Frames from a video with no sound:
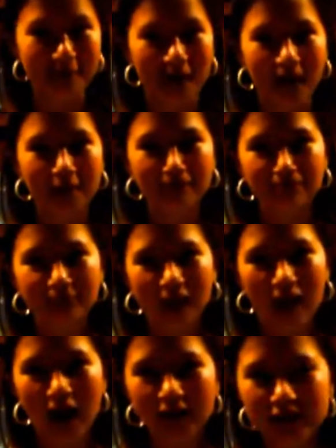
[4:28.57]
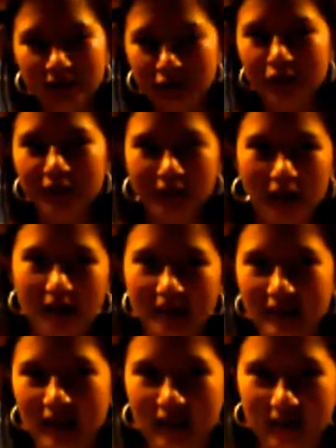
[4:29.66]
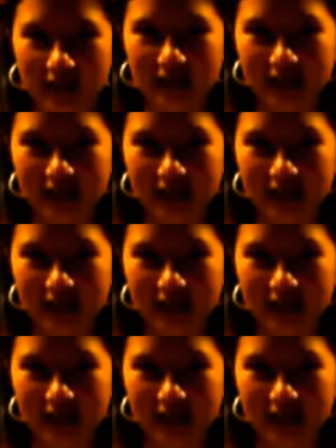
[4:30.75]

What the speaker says: but I sort of got the technique